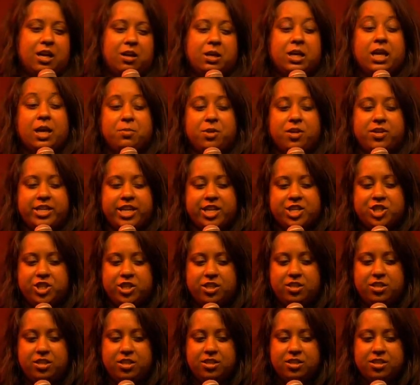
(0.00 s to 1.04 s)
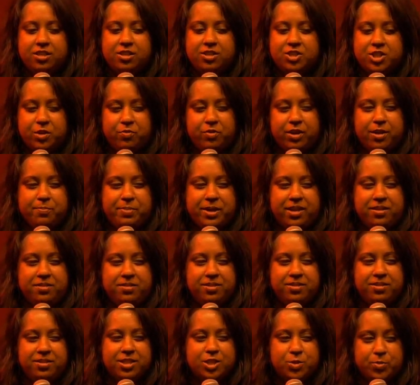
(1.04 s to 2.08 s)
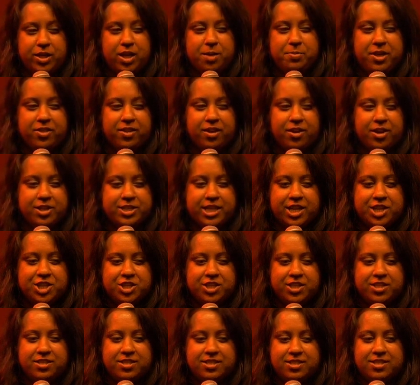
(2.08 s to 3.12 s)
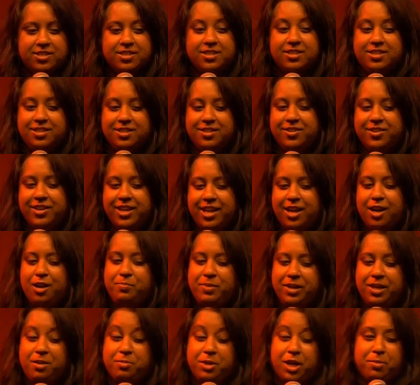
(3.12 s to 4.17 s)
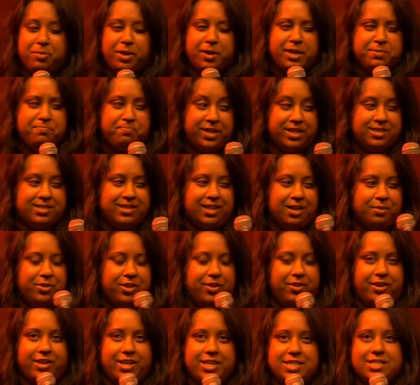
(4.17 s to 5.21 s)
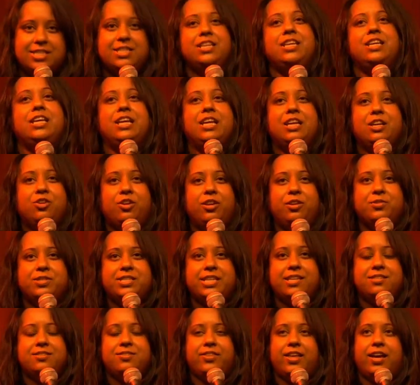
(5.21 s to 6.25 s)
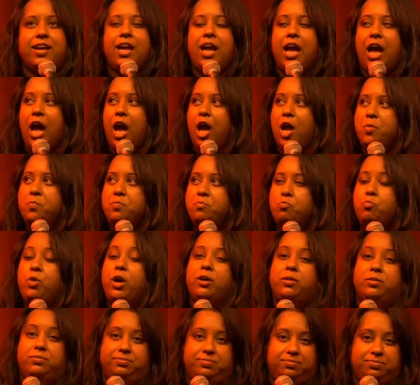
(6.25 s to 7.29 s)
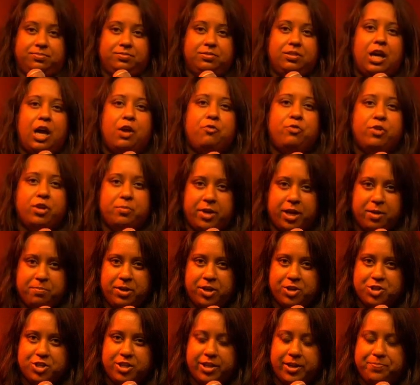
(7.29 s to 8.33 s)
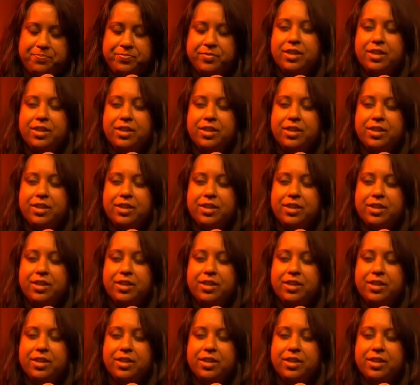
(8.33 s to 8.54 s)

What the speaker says: Kim Kardashian. Should we ring a bell? Do we know about the Kardashians? Okay, I'll coming back to that with you guys. Got a little test on that. Well, I've written my own punchline.